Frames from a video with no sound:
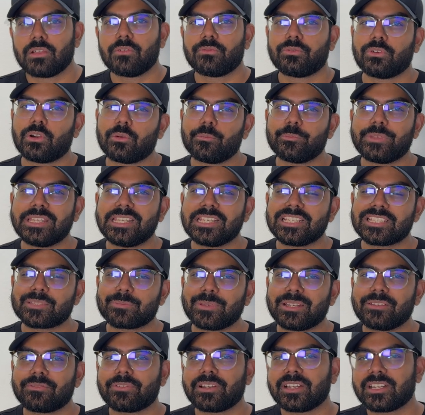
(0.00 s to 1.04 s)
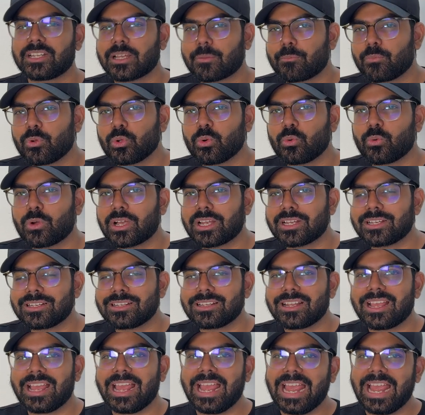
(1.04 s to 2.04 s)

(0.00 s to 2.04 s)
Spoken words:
For me, SpinFit W1